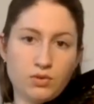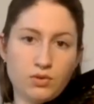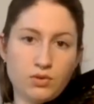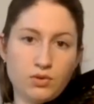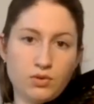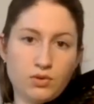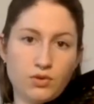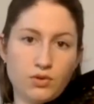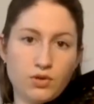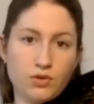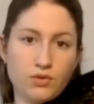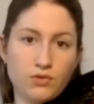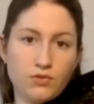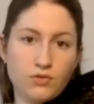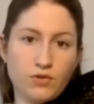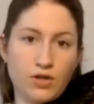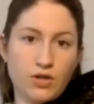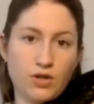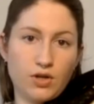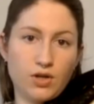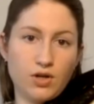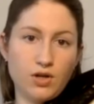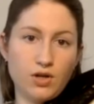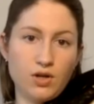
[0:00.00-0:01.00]
third
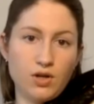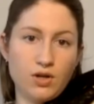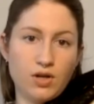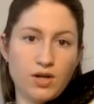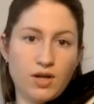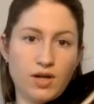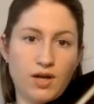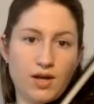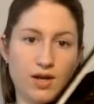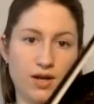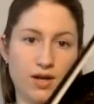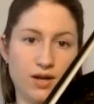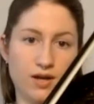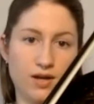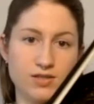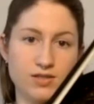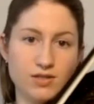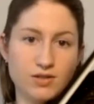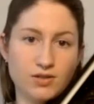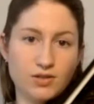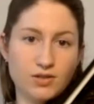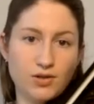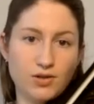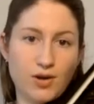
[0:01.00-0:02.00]
finger, and
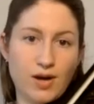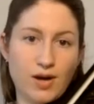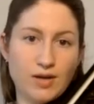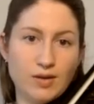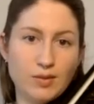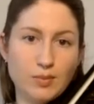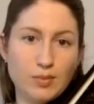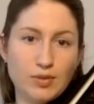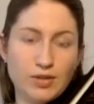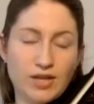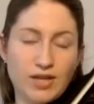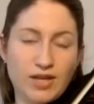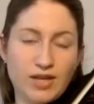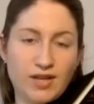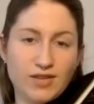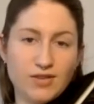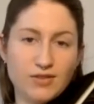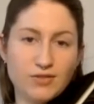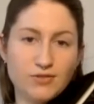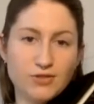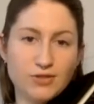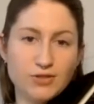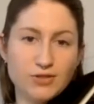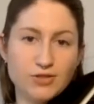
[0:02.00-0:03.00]
I'll go ahead and play
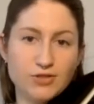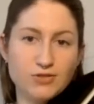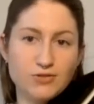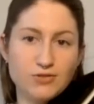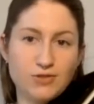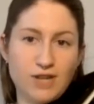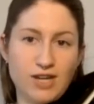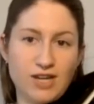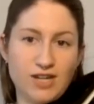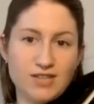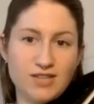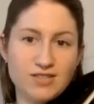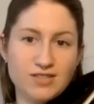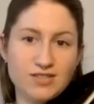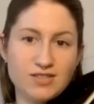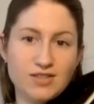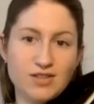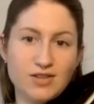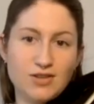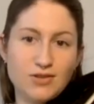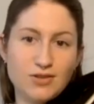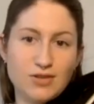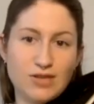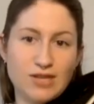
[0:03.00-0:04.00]
the first phrase
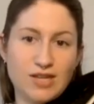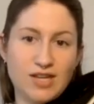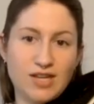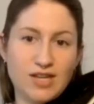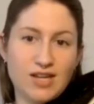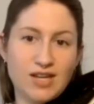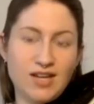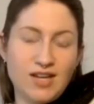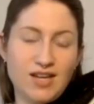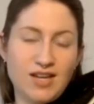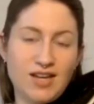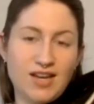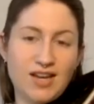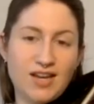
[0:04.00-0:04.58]
slowly,